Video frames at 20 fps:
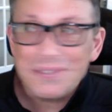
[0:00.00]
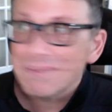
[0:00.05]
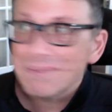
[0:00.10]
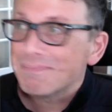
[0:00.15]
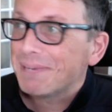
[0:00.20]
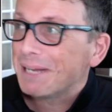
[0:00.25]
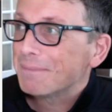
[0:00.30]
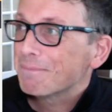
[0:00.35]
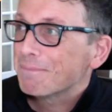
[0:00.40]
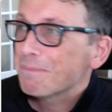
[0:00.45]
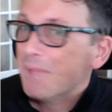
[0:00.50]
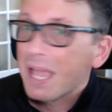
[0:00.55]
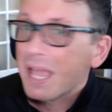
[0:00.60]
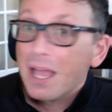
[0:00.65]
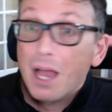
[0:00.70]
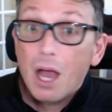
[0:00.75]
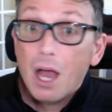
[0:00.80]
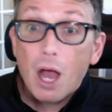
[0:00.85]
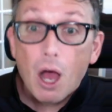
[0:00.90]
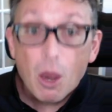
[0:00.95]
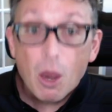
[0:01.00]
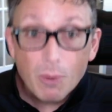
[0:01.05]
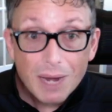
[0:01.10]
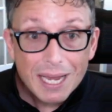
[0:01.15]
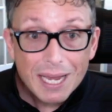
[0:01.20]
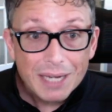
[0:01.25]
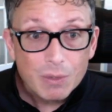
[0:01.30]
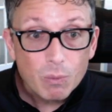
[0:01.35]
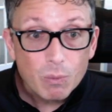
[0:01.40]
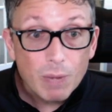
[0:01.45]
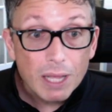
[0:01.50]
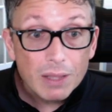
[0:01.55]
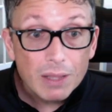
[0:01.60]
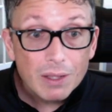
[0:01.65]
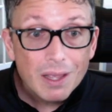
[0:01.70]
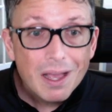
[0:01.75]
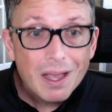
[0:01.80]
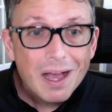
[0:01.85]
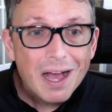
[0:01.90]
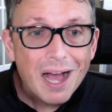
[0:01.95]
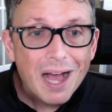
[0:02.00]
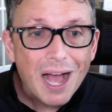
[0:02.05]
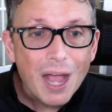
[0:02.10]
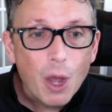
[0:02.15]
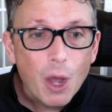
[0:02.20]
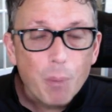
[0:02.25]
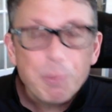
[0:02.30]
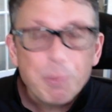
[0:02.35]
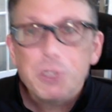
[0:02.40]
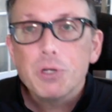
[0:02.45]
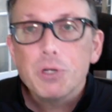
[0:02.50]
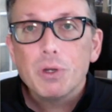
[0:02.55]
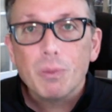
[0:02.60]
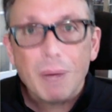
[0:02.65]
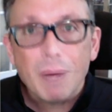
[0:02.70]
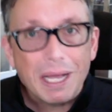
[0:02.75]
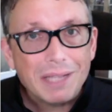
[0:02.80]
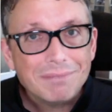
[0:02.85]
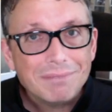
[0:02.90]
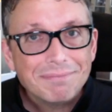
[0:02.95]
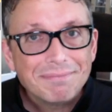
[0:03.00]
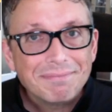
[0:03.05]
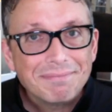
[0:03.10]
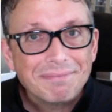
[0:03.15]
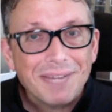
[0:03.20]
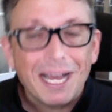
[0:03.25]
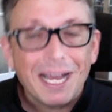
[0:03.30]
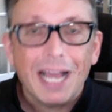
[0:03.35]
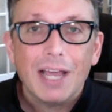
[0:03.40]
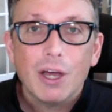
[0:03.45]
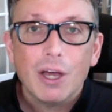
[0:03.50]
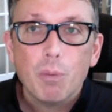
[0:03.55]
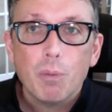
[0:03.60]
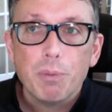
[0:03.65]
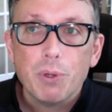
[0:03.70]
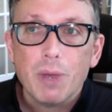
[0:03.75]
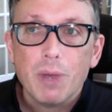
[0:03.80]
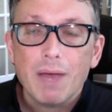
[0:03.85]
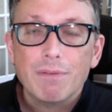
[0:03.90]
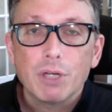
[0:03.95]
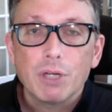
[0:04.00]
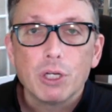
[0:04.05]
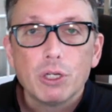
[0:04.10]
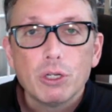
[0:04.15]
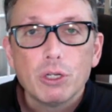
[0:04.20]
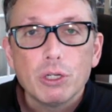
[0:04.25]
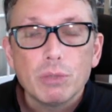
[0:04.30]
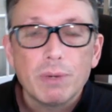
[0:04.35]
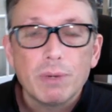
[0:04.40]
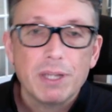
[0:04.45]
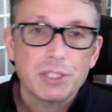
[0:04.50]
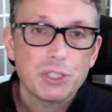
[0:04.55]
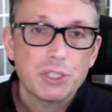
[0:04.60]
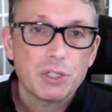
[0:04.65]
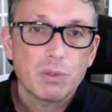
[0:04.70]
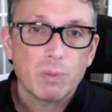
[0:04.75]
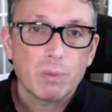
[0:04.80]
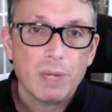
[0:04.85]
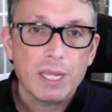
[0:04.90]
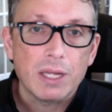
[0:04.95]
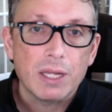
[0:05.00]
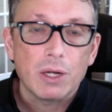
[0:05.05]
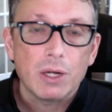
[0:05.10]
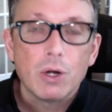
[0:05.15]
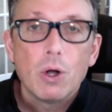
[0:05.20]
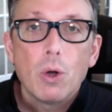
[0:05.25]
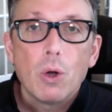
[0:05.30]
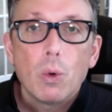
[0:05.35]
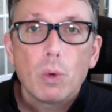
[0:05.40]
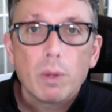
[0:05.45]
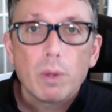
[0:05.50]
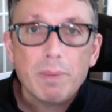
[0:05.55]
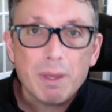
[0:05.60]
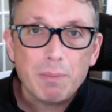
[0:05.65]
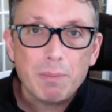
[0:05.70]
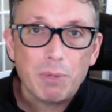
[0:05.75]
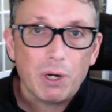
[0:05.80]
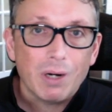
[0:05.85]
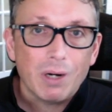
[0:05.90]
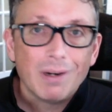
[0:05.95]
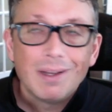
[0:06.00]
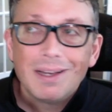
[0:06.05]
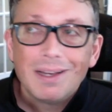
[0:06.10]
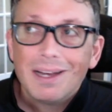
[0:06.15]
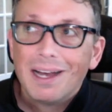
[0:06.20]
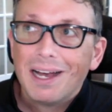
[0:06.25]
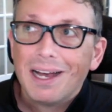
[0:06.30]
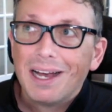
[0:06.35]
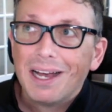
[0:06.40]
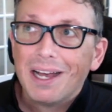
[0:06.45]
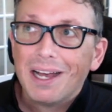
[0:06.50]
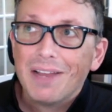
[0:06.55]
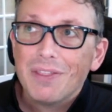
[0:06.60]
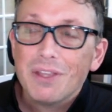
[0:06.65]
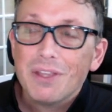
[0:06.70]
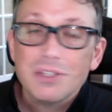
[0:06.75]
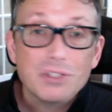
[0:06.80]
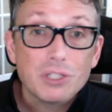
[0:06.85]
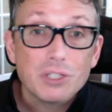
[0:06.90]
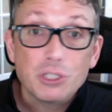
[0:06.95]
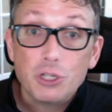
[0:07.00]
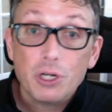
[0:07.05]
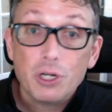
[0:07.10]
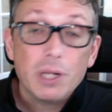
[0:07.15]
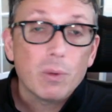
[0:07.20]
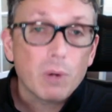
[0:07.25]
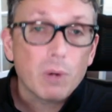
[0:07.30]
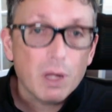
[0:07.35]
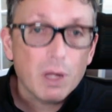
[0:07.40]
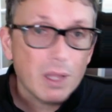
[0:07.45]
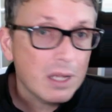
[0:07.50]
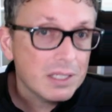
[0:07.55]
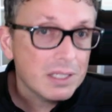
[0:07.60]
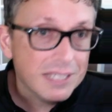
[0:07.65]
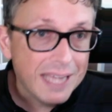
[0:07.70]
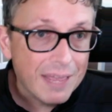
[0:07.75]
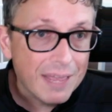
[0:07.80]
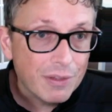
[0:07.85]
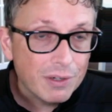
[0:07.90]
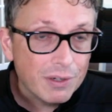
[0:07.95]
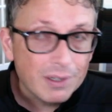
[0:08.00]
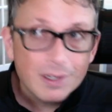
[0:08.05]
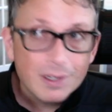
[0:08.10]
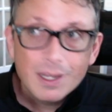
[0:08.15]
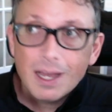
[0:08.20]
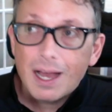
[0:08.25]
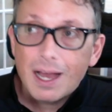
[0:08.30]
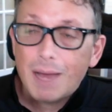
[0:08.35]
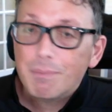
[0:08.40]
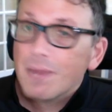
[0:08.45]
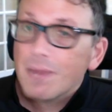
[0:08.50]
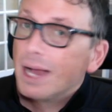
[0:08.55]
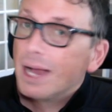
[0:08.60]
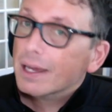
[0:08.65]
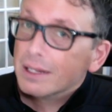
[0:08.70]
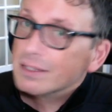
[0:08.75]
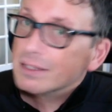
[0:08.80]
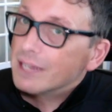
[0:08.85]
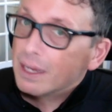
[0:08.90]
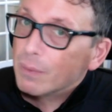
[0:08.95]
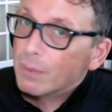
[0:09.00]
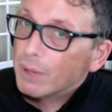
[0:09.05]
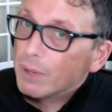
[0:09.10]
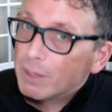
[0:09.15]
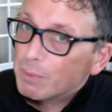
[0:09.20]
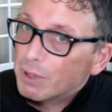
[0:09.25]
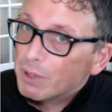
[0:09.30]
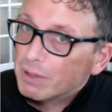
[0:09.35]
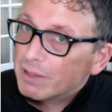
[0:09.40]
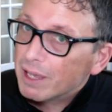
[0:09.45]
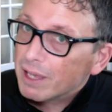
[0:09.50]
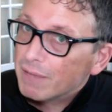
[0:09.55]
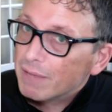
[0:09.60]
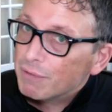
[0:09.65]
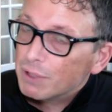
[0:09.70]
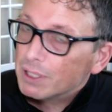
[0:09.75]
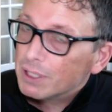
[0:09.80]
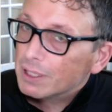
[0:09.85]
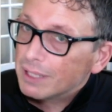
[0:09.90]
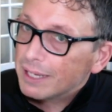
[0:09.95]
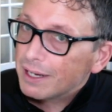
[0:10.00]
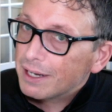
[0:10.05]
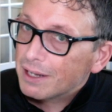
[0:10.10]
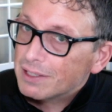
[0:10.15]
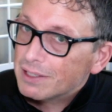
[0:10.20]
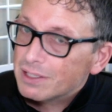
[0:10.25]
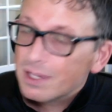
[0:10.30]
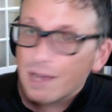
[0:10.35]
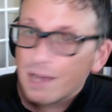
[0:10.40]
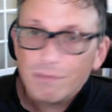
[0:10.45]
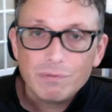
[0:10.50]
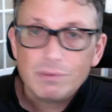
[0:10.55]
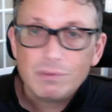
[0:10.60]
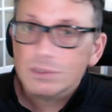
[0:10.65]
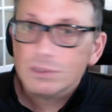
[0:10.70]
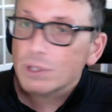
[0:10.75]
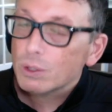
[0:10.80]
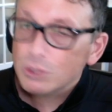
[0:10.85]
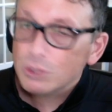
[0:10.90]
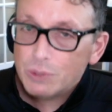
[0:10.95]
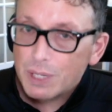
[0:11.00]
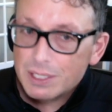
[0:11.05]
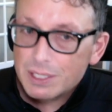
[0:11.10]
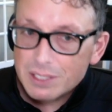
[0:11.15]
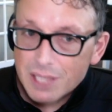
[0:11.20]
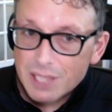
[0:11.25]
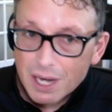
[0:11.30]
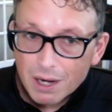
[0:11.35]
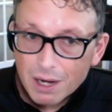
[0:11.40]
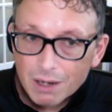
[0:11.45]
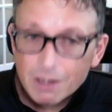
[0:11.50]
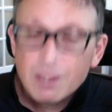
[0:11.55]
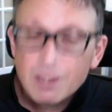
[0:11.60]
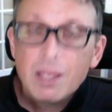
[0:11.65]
But all right, well, I hope you're doing well. I hope you have a good rest of your week. Remember, this is a journey we're all on together. I'm not going to take away your birthday if you're a little late on stuff. Don't stress there.